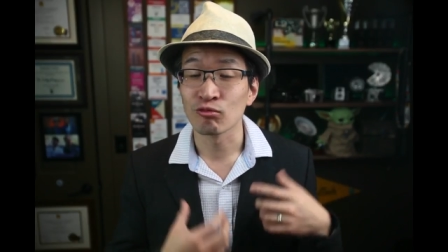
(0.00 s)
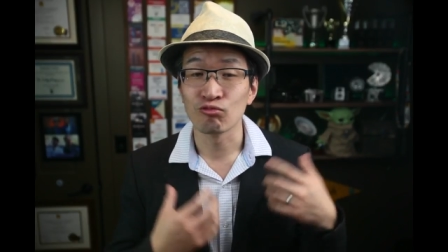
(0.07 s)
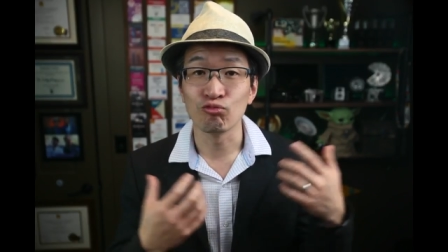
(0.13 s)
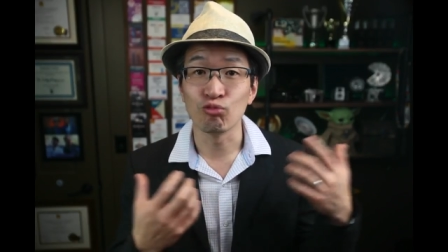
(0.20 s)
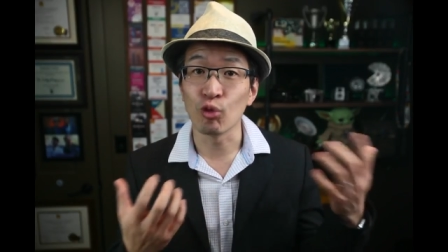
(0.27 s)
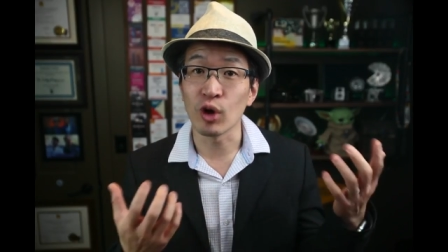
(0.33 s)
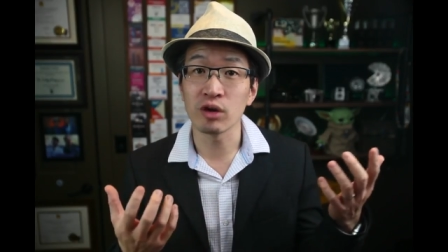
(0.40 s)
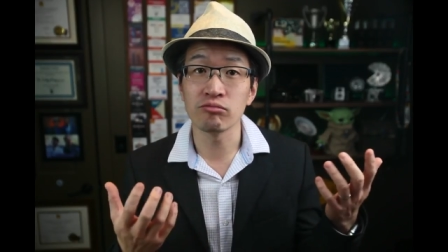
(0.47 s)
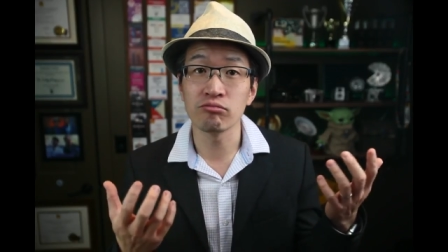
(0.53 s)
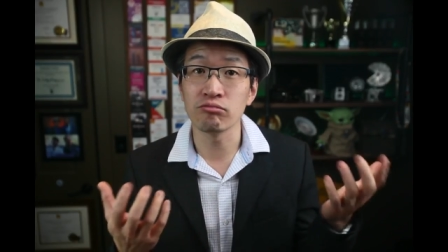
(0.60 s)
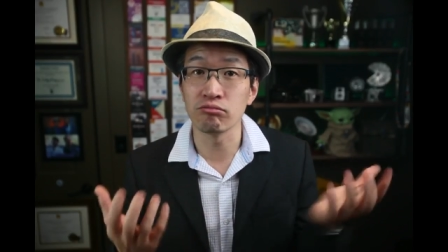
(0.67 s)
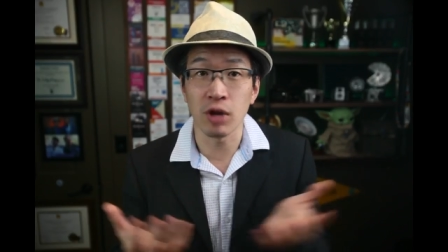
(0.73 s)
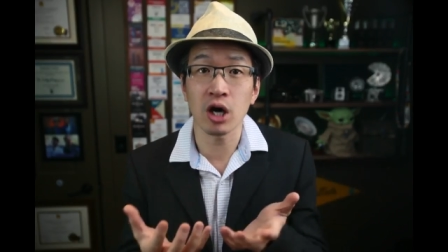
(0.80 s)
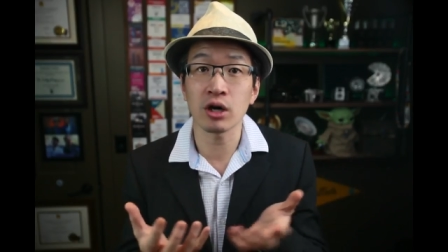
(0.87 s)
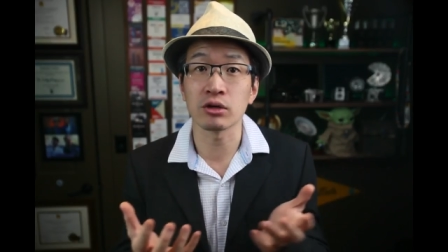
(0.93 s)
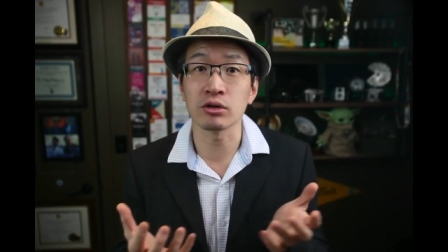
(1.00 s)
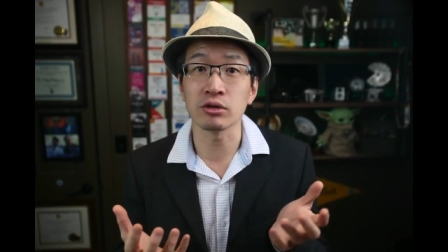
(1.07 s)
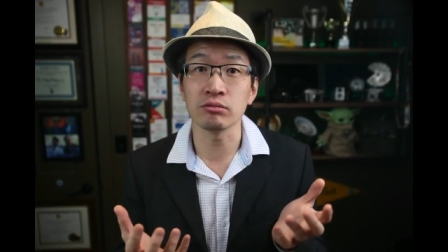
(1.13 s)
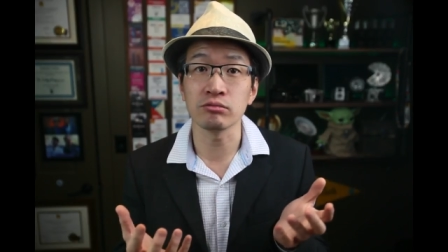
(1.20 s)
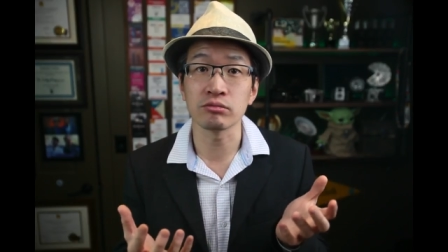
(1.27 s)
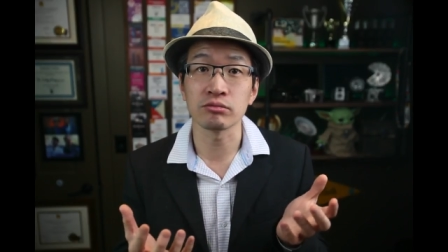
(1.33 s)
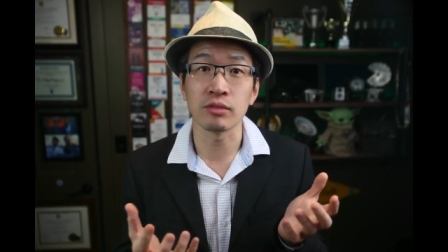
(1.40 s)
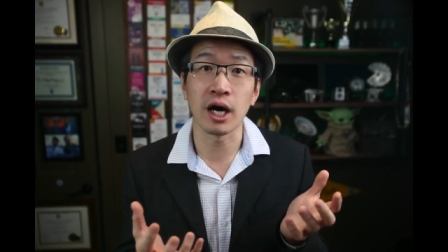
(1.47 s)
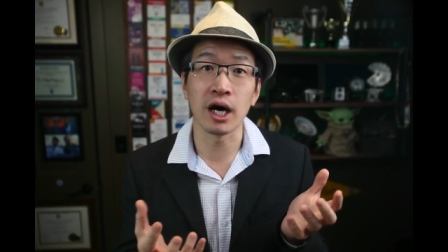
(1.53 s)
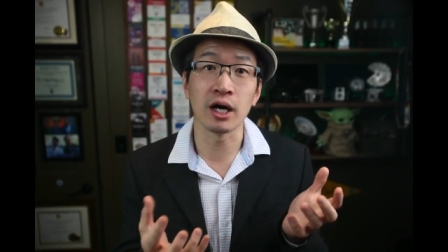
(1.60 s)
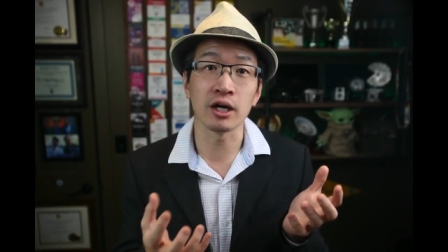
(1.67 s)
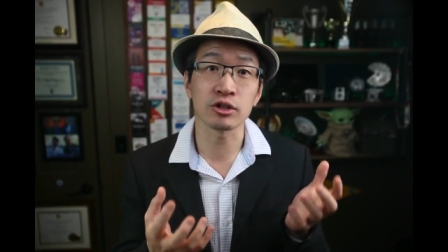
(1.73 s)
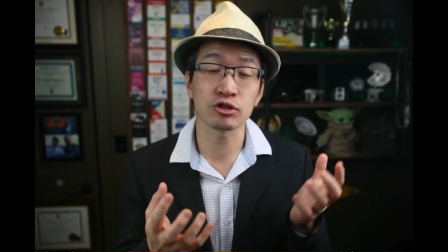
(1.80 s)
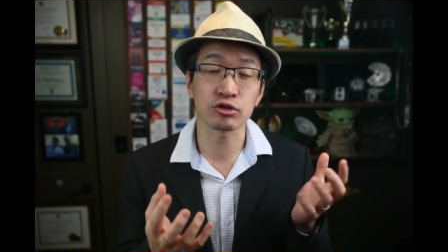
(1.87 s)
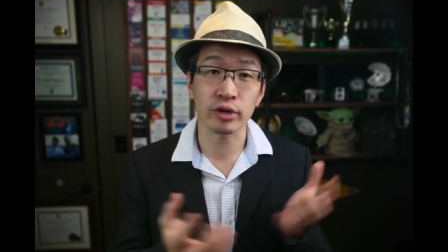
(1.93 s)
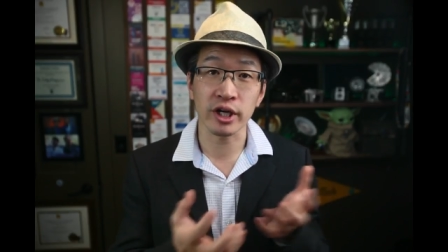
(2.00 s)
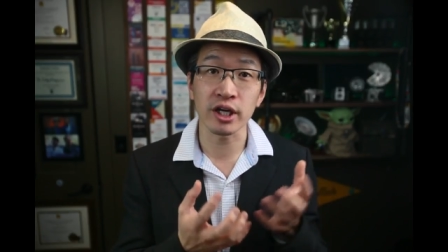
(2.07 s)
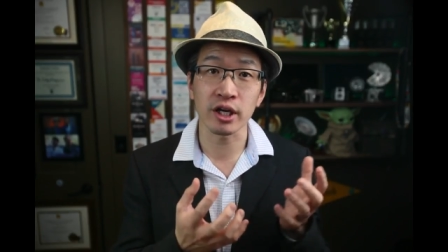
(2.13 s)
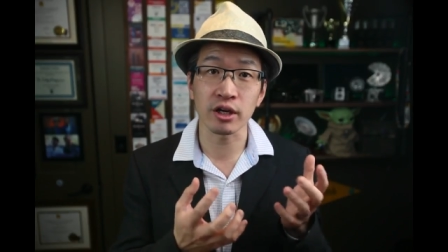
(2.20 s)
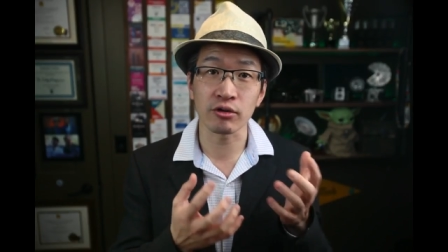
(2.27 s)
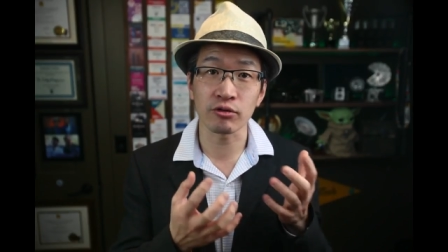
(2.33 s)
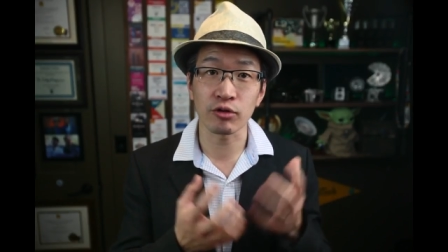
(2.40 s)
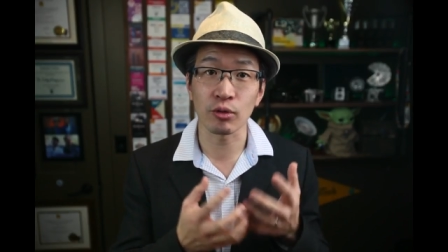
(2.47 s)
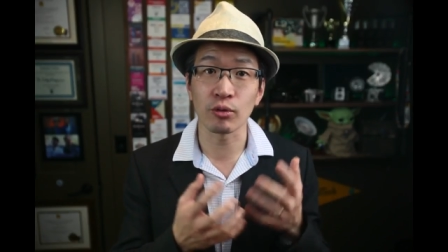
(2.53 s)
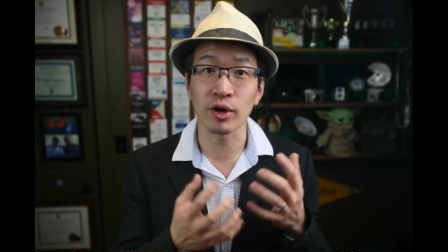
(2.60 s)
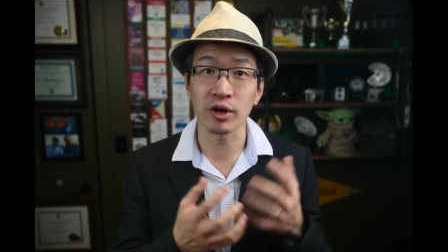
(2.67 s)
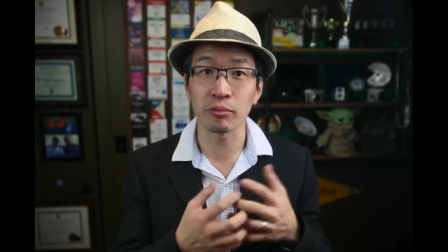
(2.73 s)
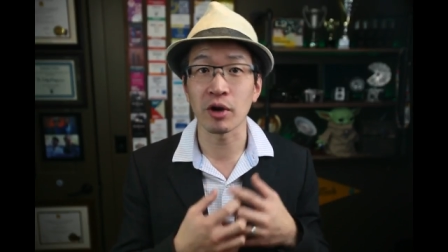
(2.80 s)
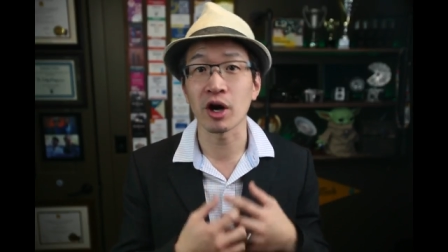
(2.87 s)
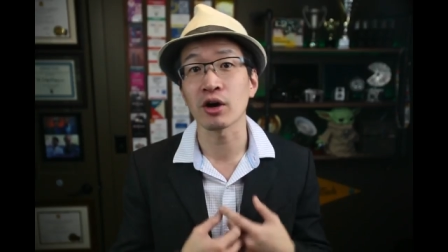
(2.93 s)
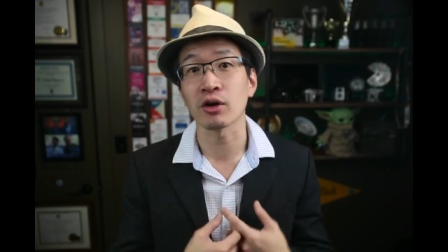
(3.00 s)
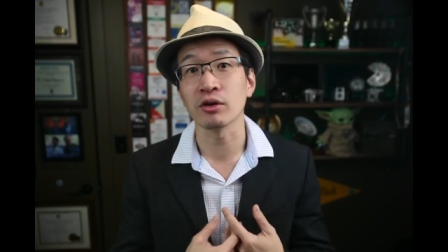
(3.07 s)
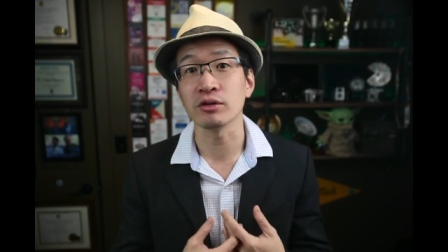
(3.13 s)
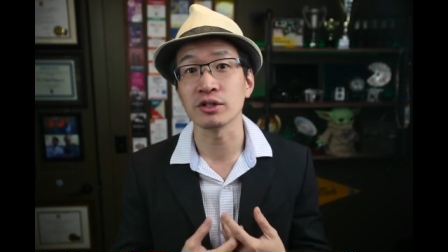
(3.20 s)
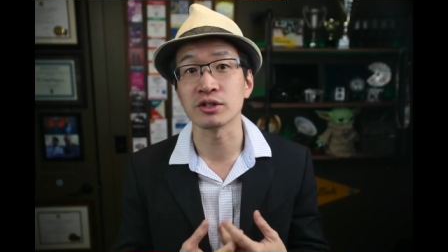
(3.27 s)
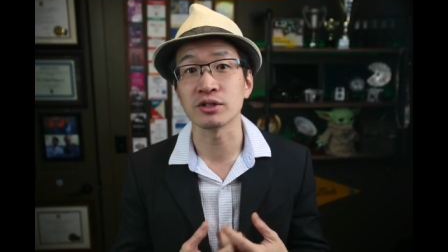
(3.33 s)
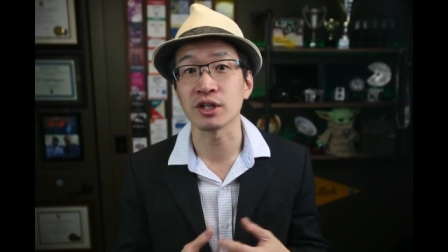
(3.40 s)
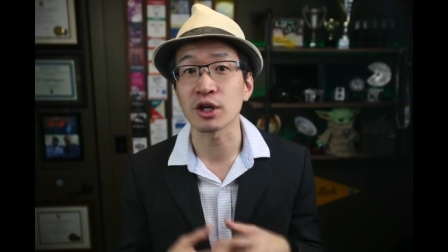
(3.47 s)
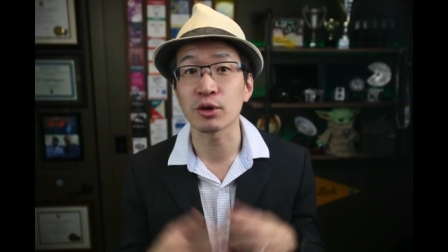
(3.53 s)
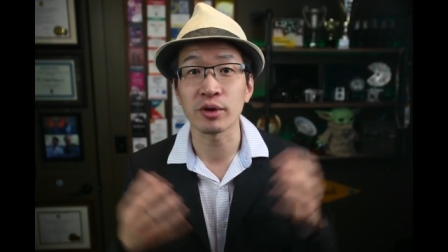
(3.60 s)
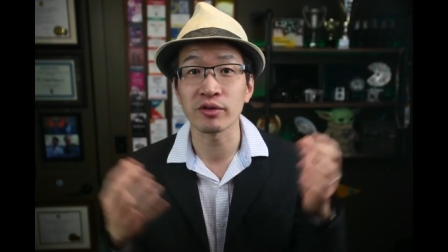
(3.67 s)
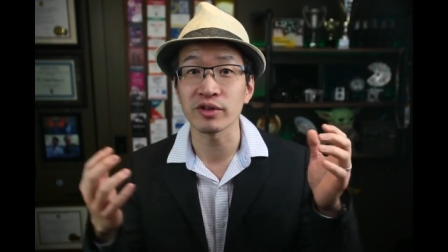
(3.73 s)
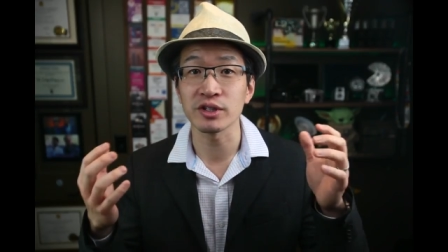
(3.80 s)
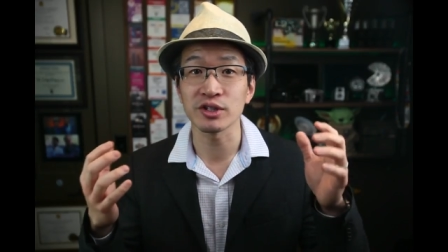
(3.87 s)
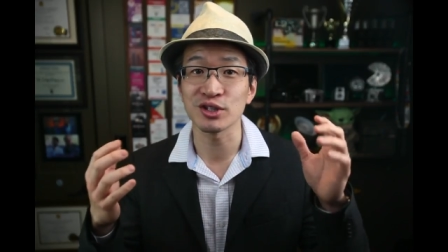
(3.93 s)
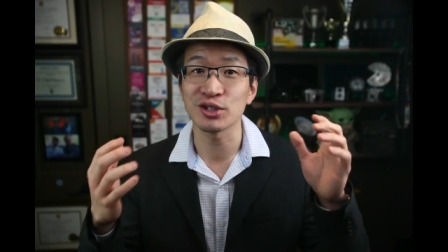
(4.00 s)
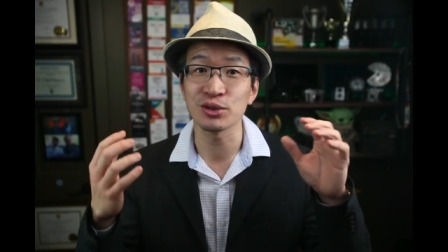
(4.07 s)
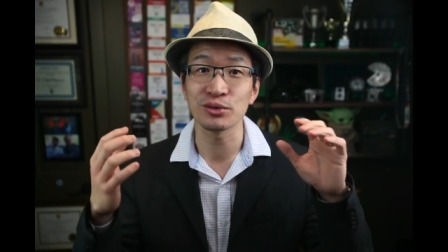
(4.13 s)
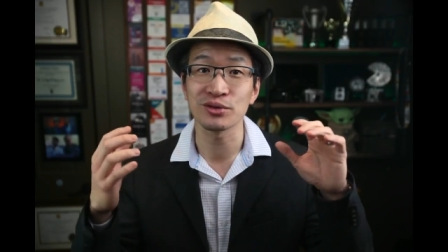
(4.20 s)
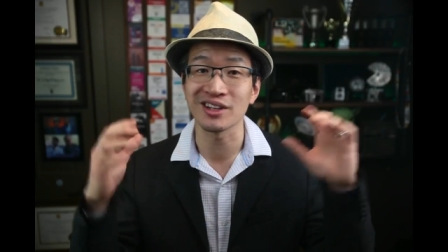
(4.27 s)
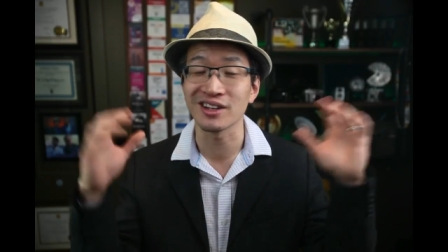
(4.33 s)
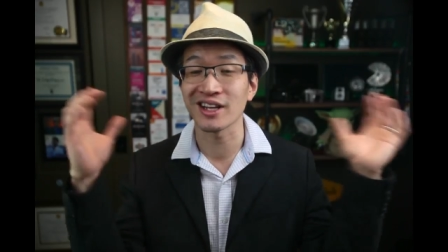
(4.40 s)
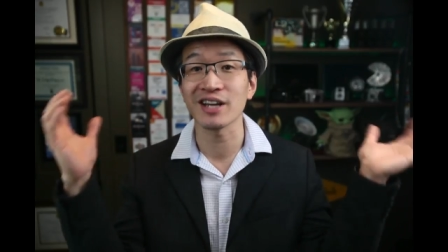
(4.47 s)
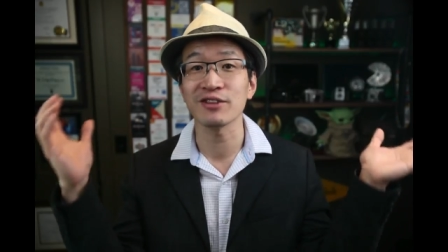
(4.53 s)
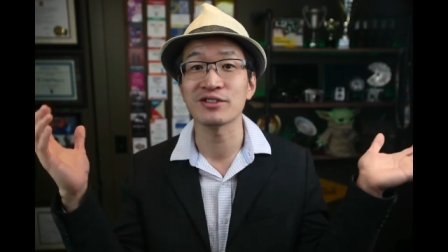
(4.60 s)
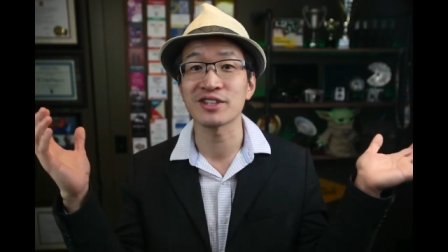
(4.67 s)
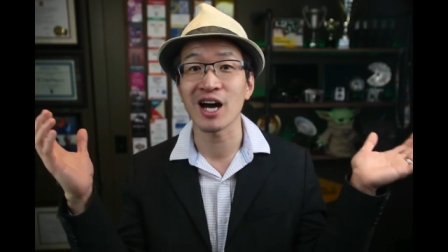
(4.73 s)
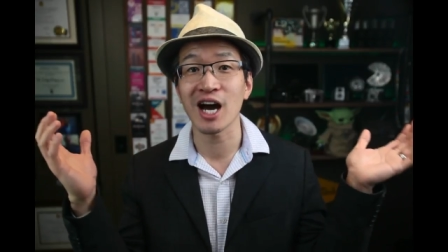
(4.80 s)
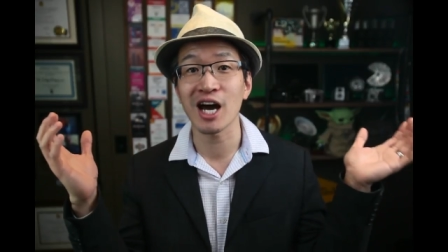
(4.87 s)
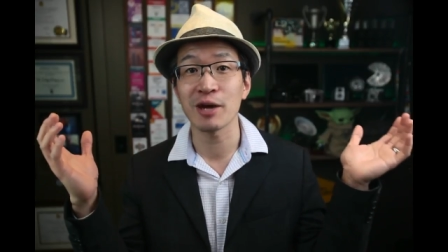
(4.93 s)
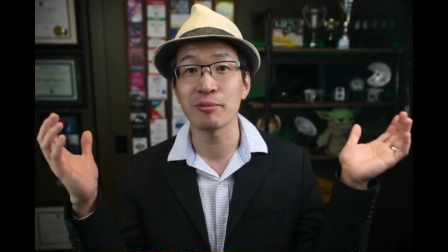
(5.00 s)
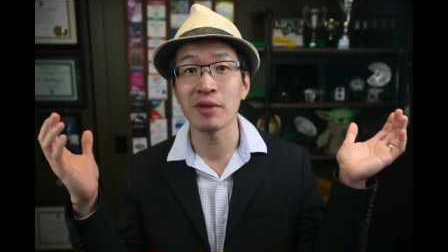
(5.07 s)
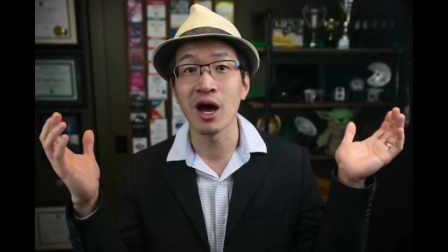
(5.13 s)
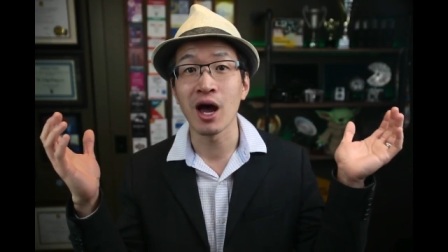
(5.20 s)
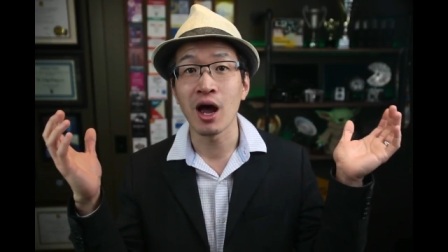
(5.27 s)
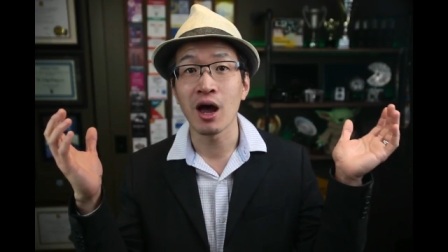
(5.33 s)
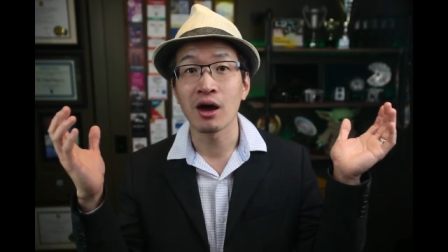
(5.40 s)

one model uh, training for one model is the equivalent to the lifetime